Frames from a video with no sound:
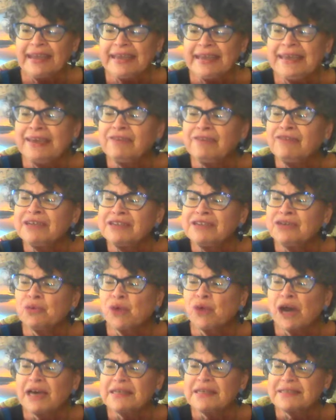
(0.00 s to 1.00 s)
given to
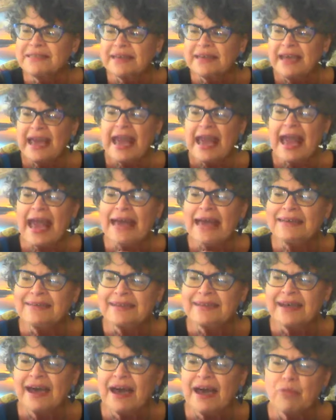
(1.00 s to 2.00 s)
us as
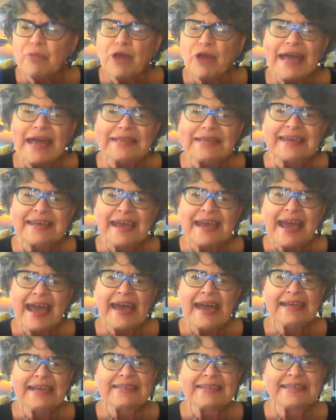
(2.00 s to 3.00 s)
comrades
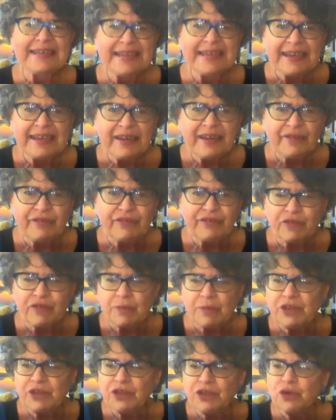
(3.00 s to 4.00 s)
and as a gift
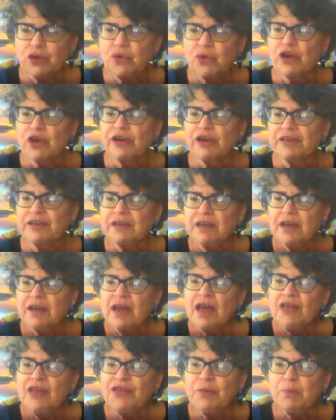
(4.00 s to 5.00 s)
from the Lord.
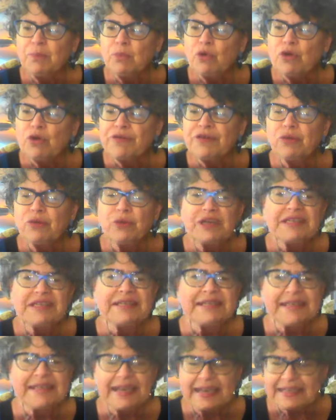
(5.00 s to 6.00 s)
The more that we
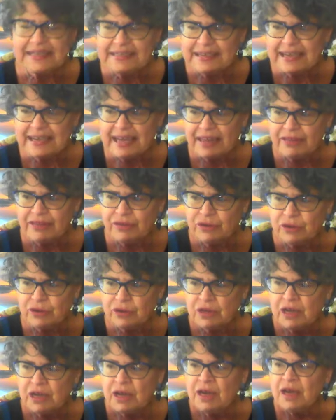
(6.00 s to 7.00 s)
stand together,
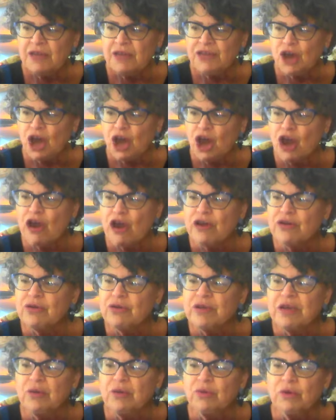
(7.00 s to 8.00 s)
the harder
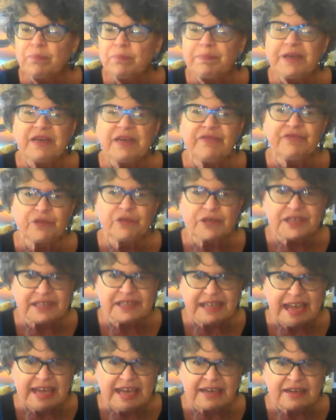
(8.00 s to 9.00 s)
it will be for
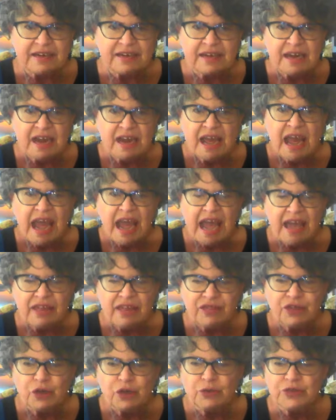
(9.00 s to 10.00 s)
Satan
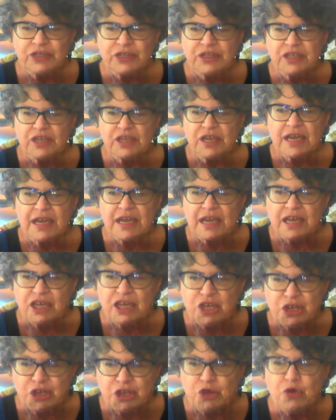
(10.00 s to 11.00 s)
and those
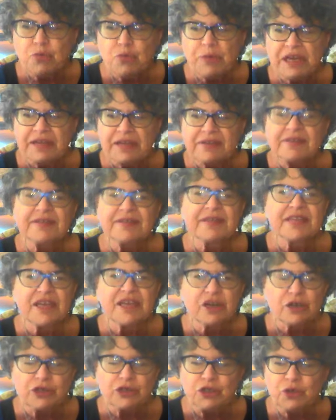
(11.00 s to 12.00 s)
humans that
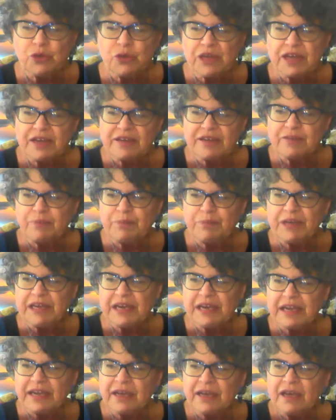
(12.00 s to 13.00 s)
are doing his
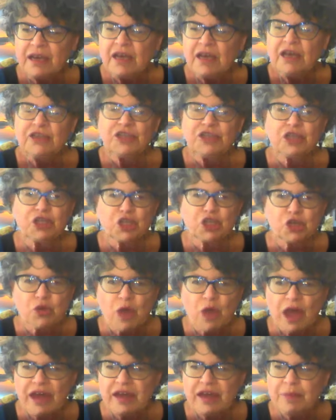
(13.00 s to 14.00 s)
bidding to
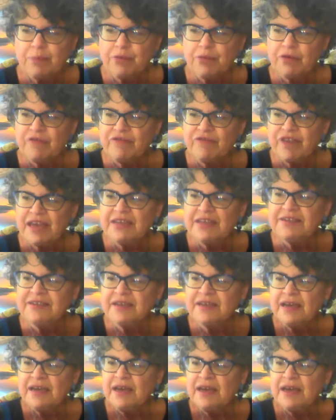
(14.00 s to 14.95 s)
try to prevent